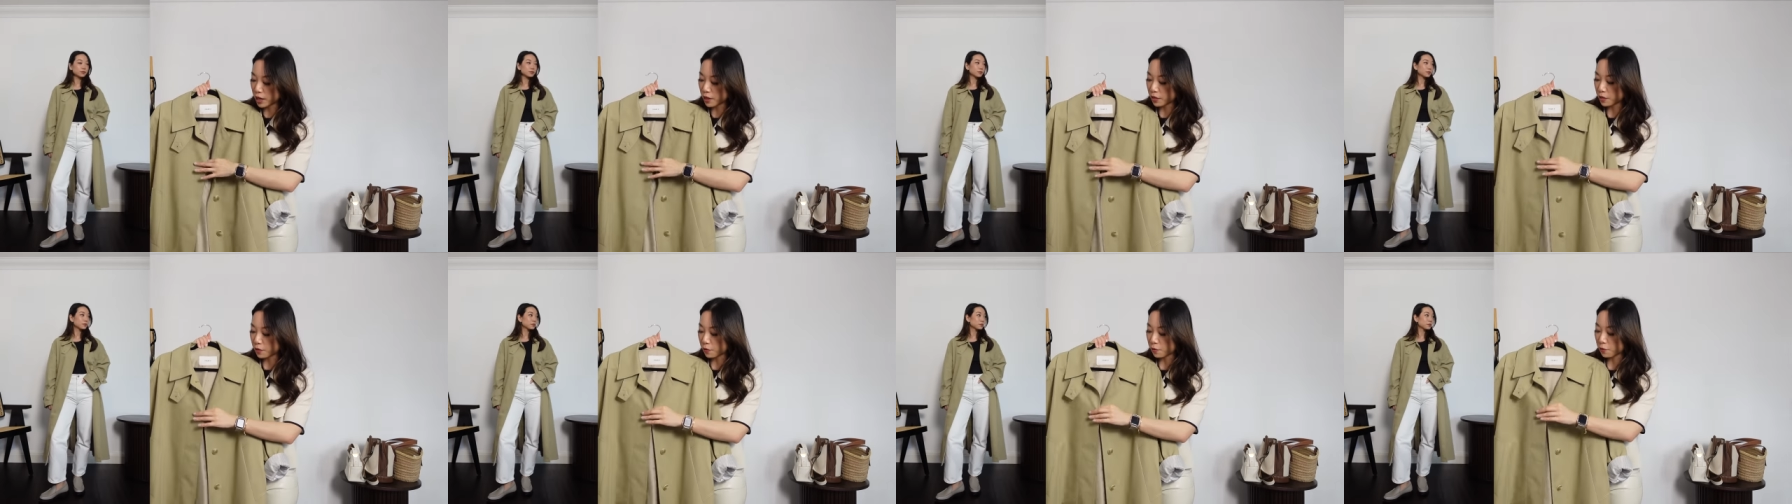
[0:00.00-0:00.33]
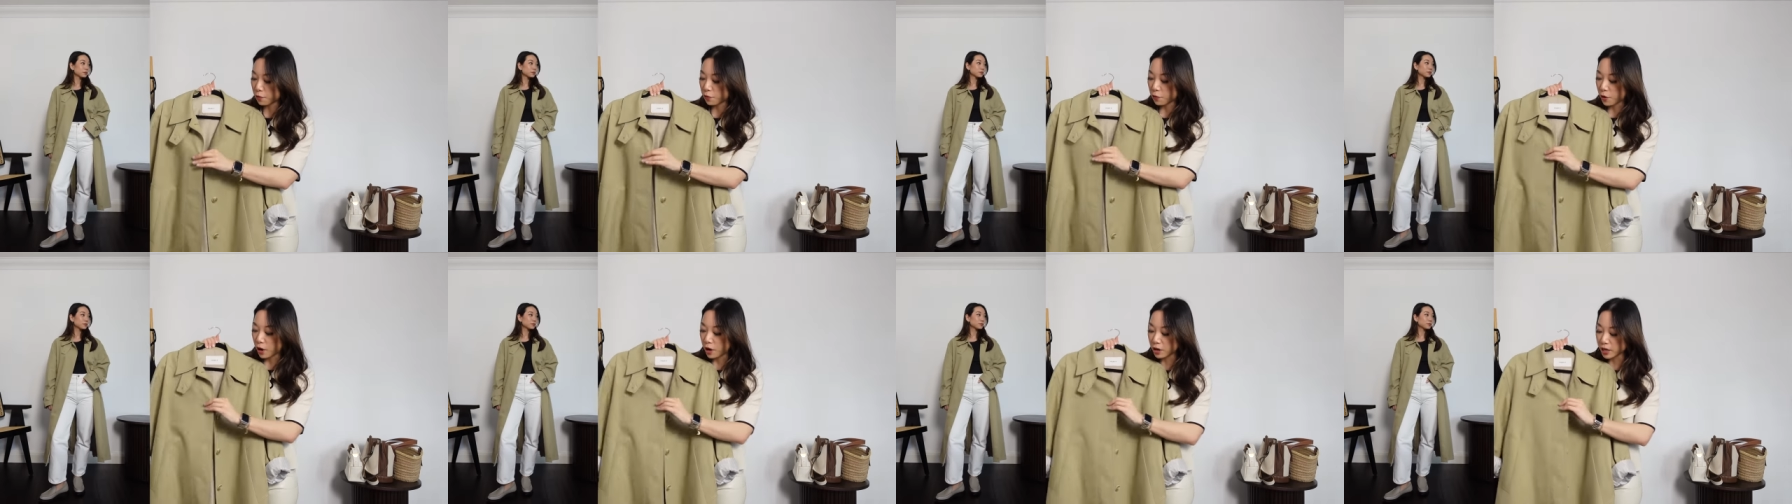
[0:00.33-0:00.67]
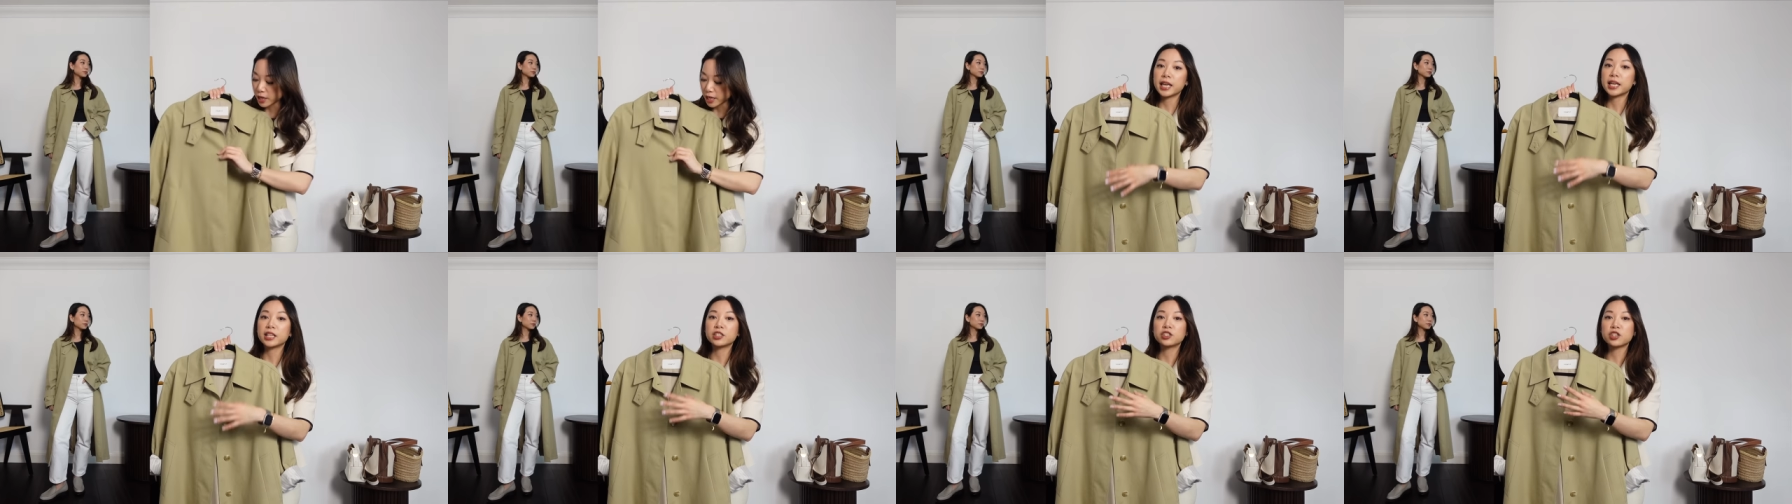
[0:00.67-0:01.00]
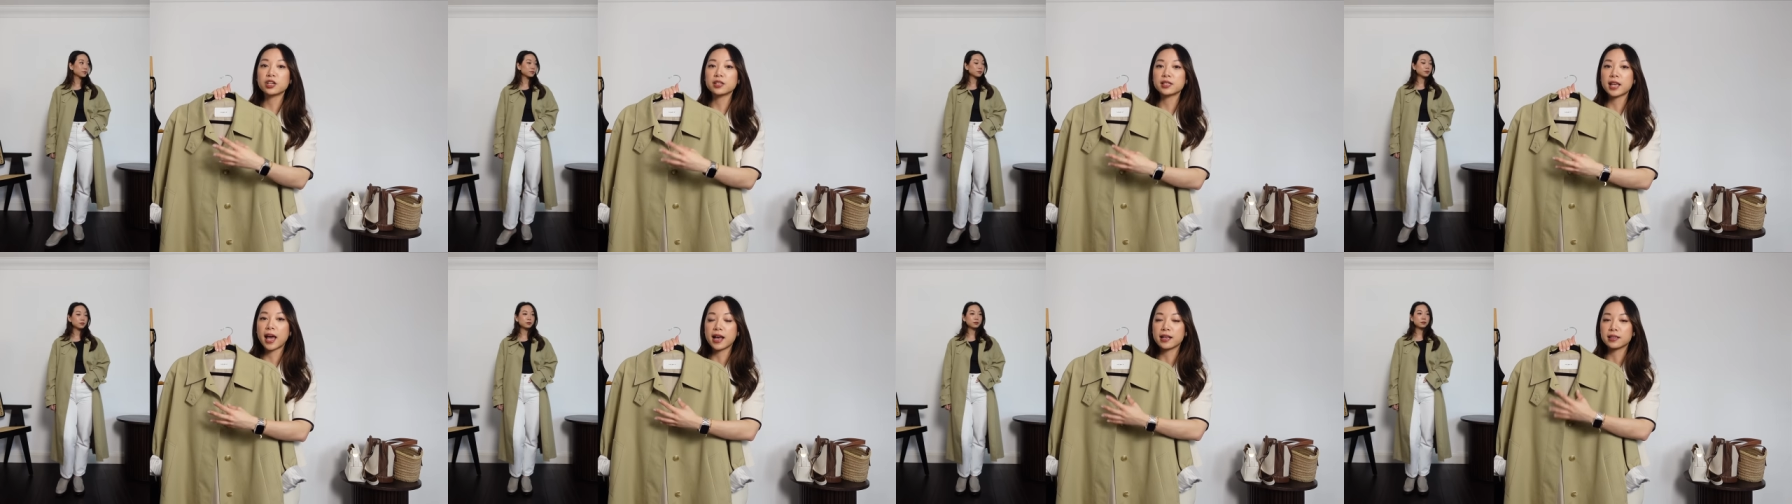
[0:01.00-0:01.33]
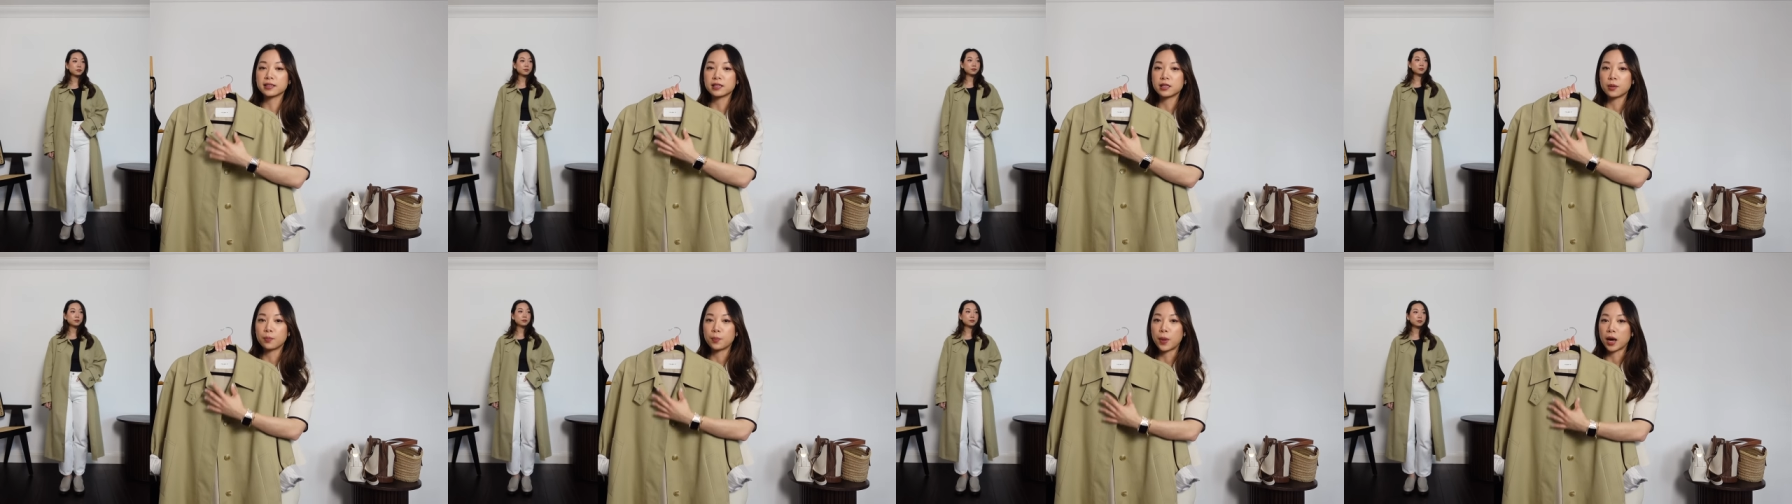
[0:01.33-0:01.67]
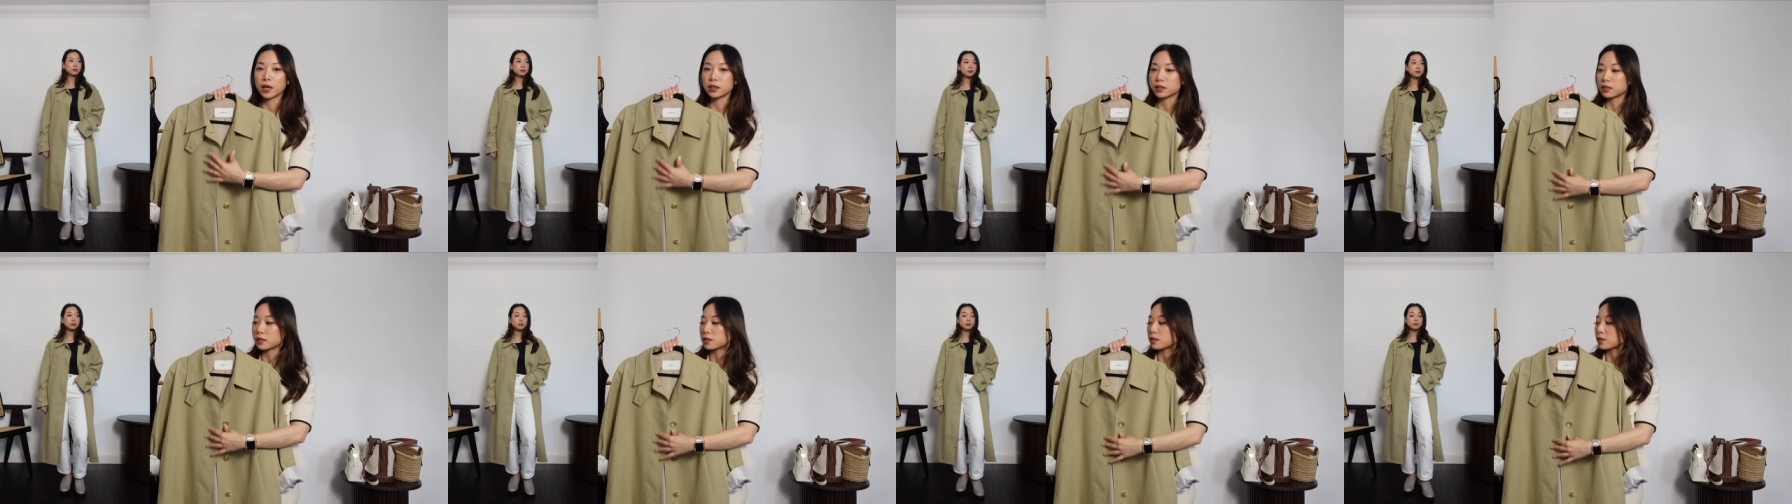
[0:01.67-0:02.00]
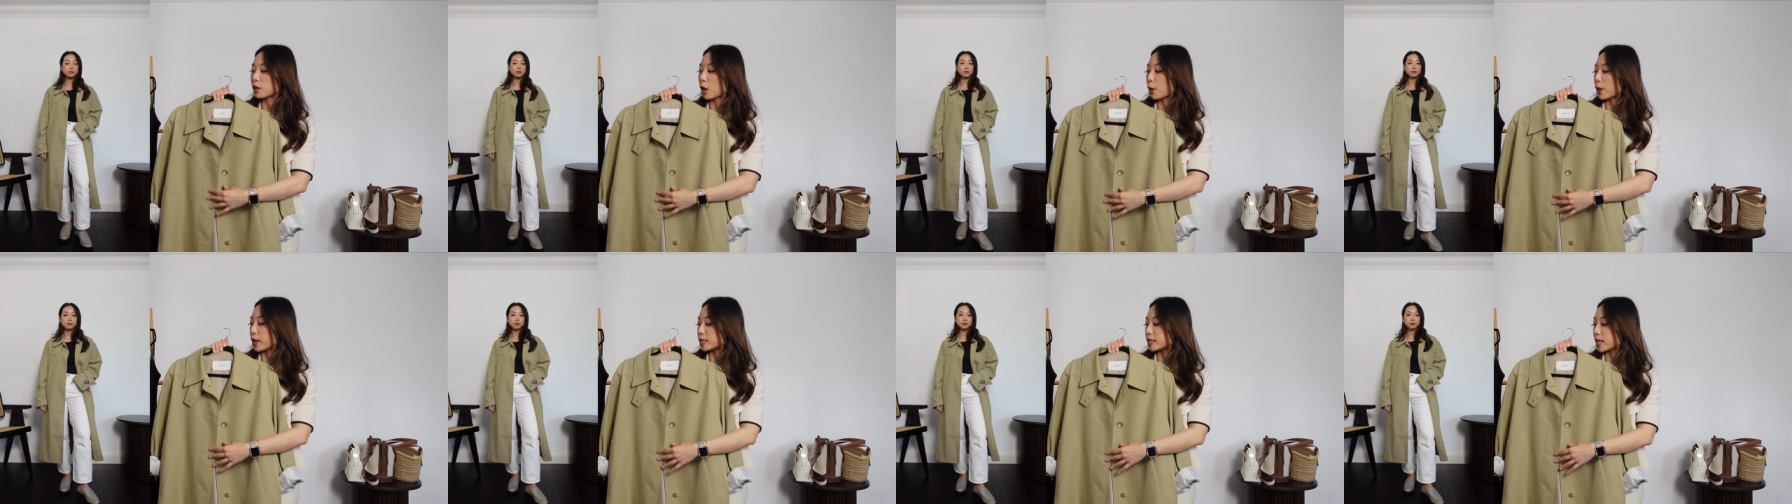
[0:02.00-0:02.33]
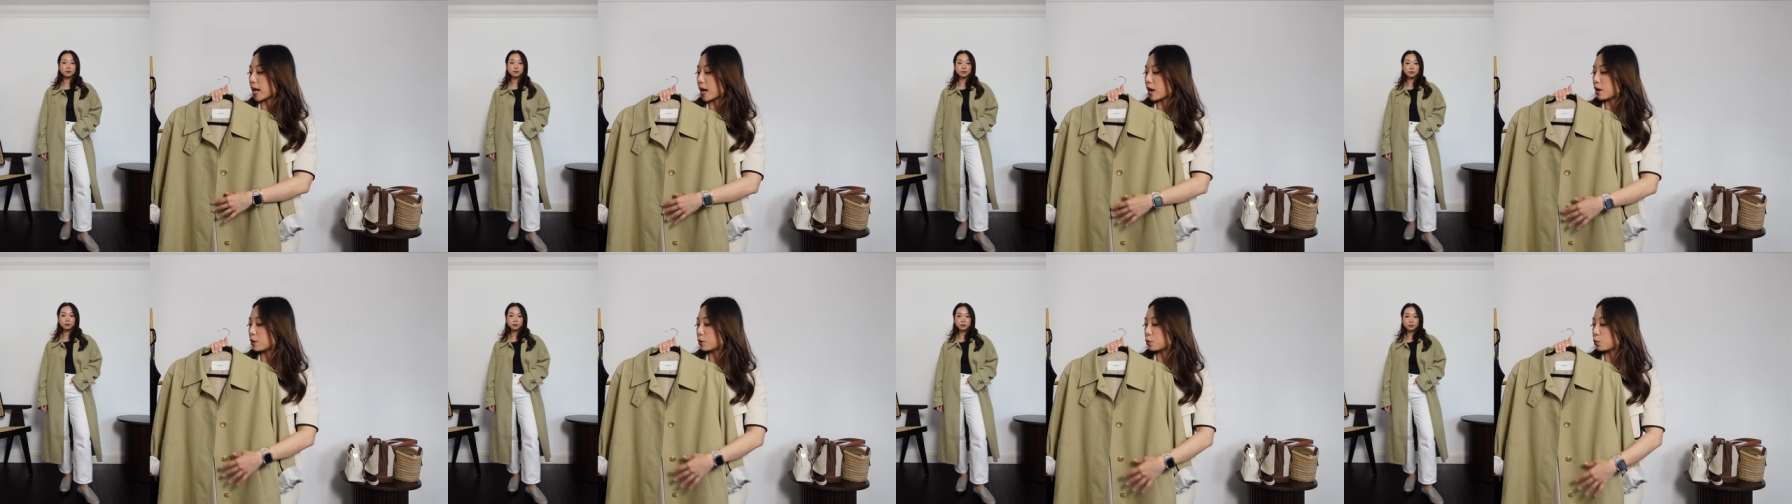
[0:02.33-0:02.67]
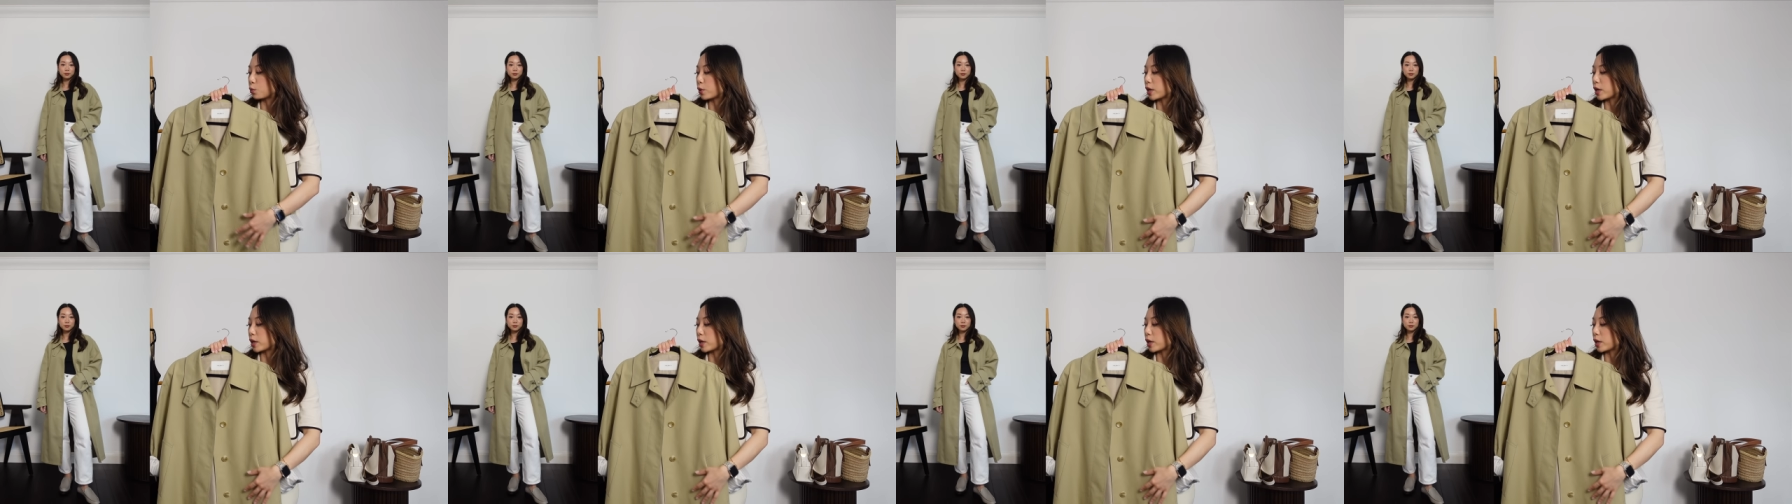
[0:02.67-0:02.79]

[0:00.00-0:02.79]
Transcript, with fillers: the front. It just has the buttons going down,